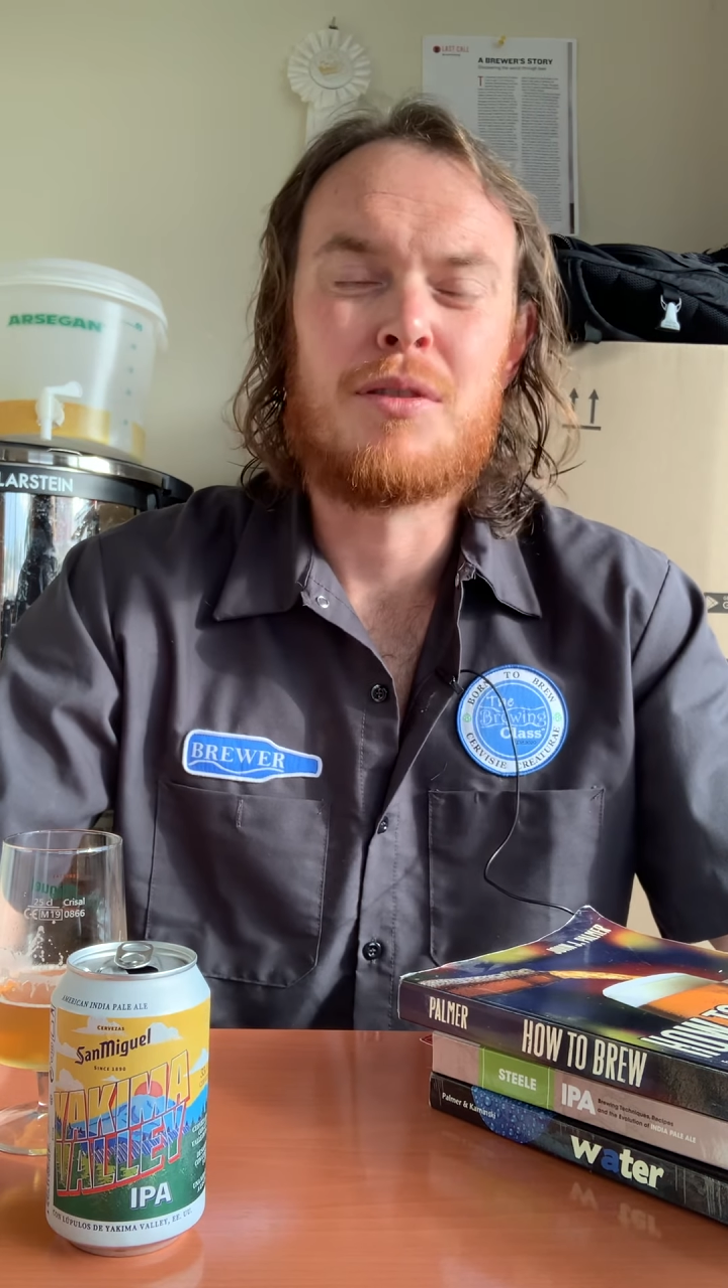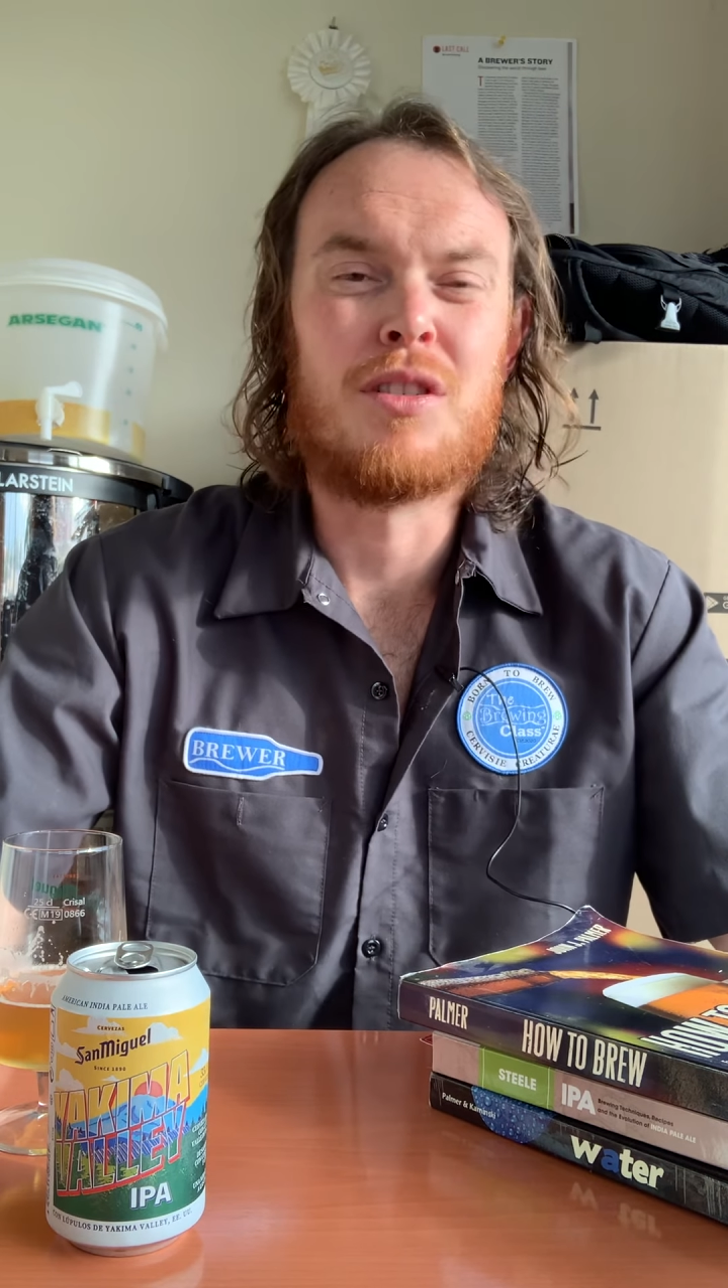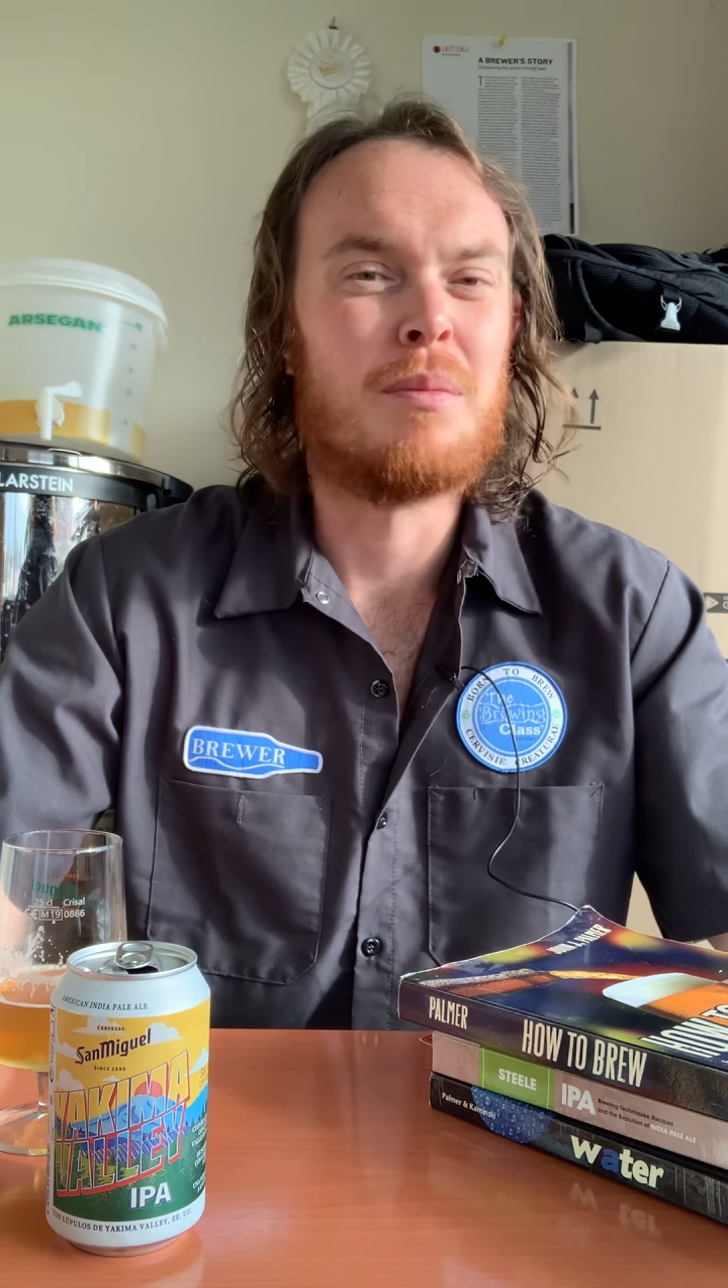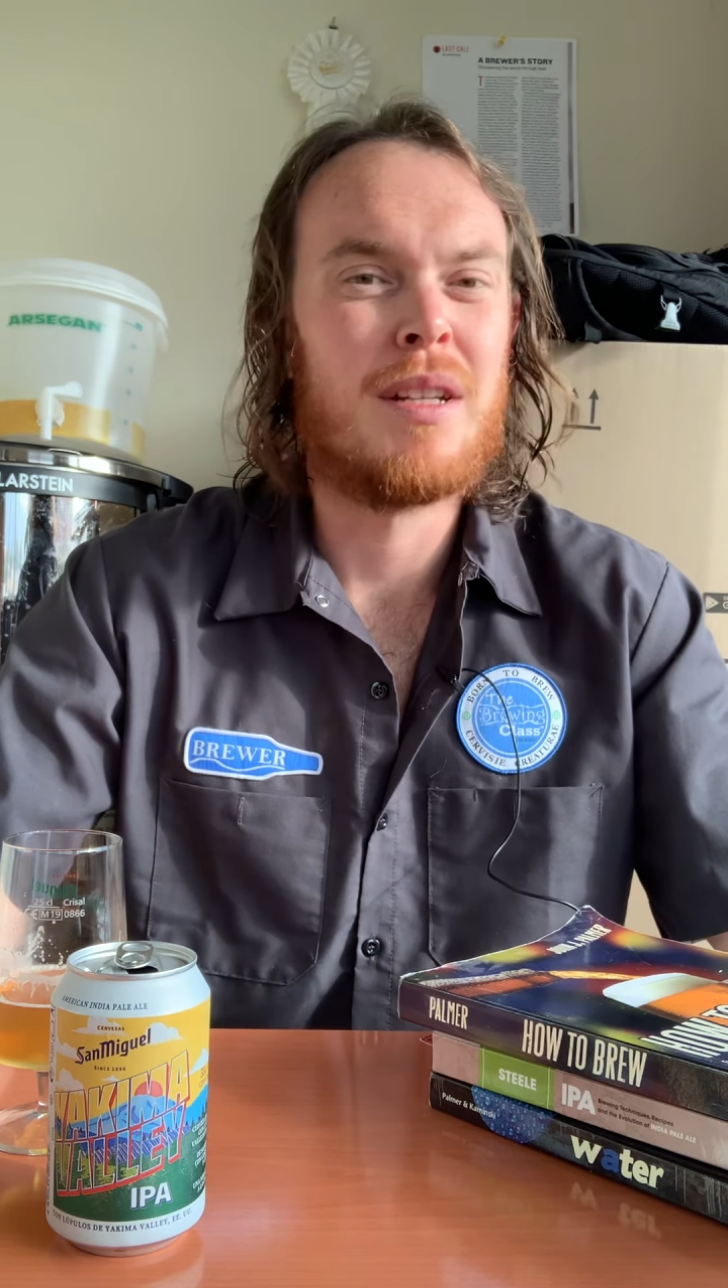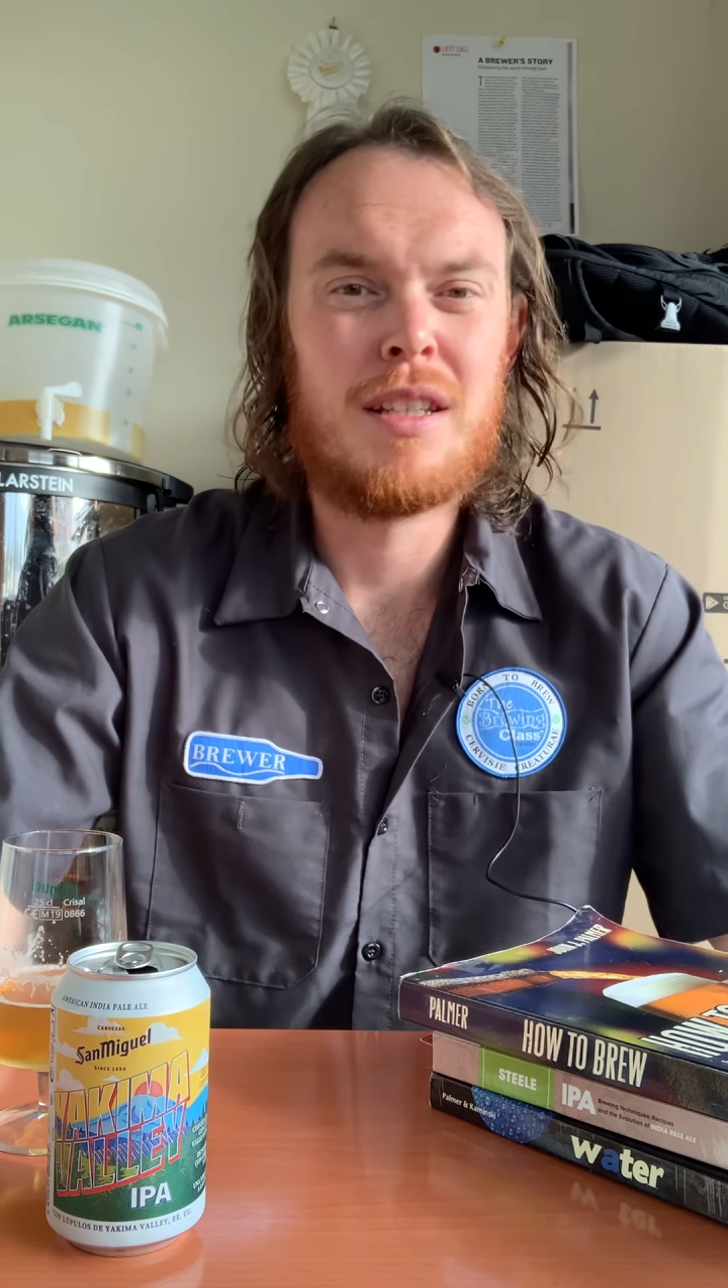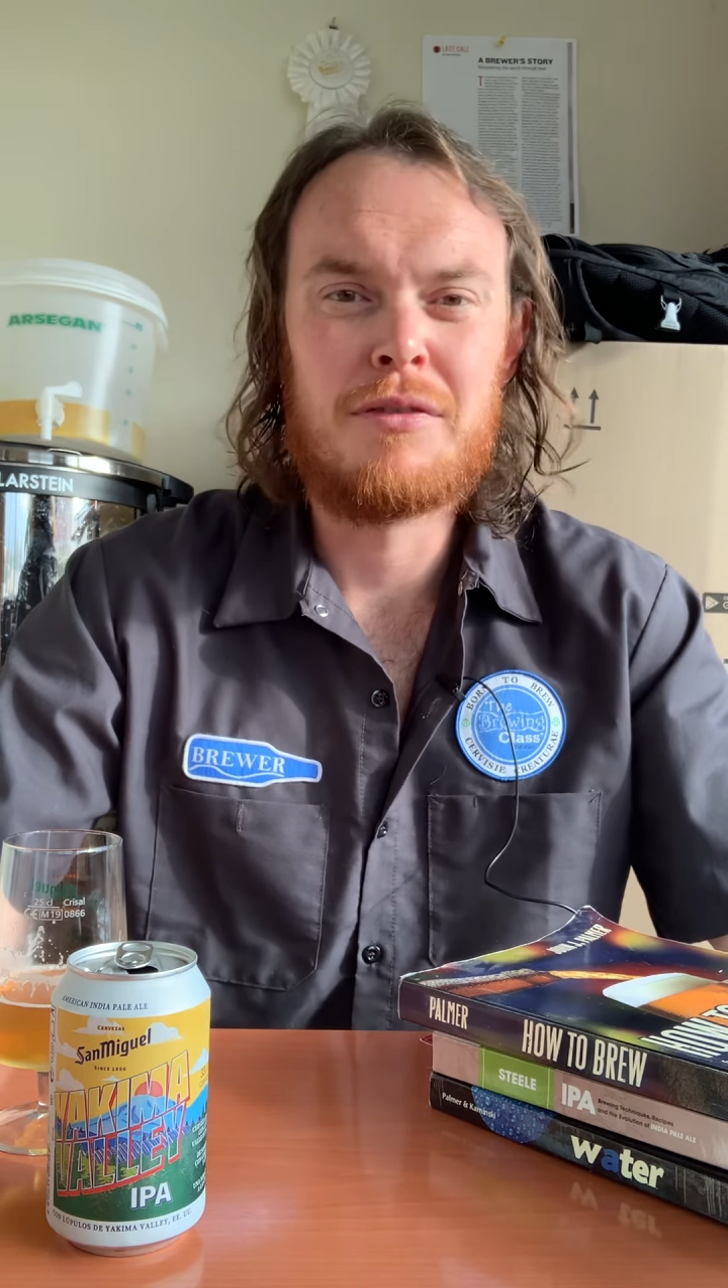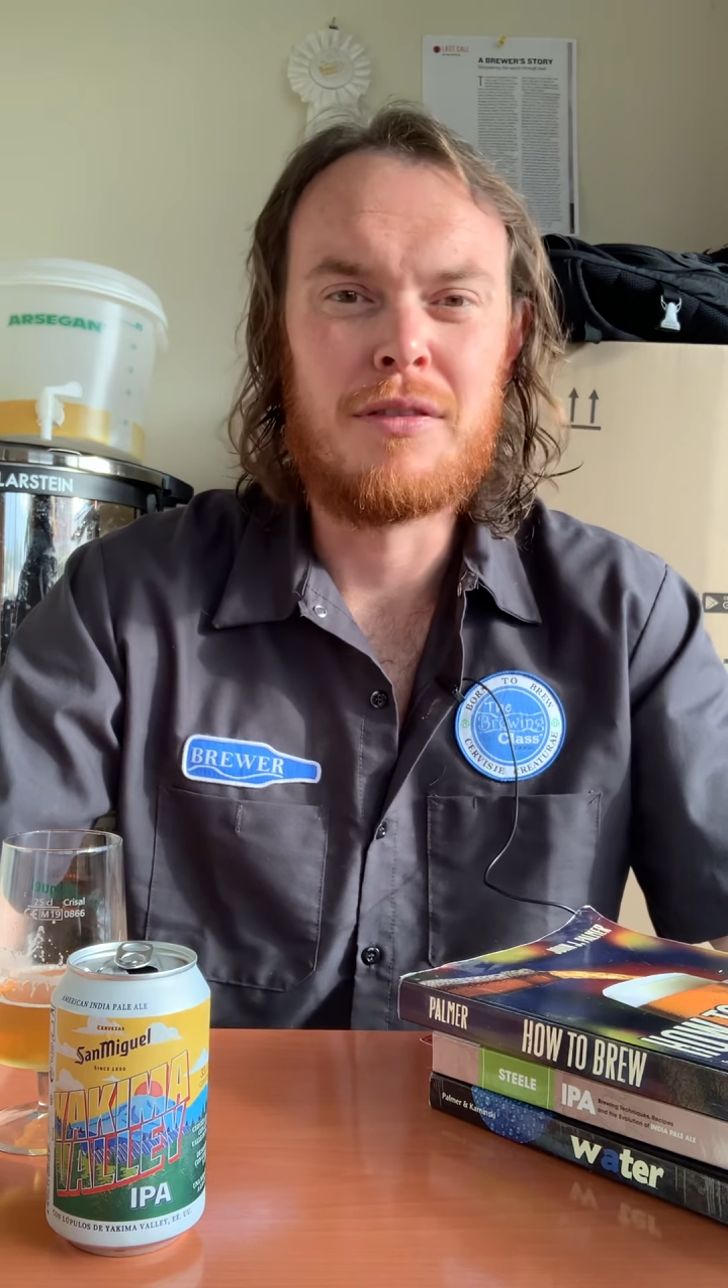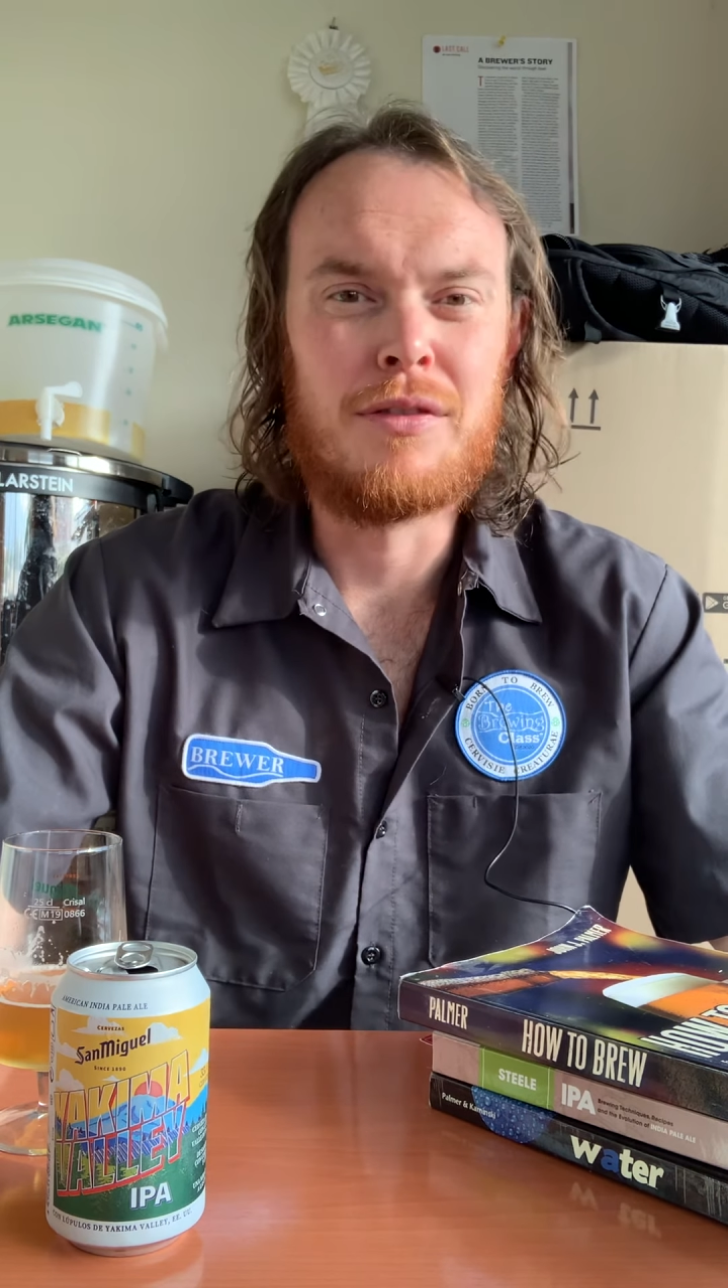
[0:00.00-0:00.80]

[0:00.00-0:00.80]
there's many different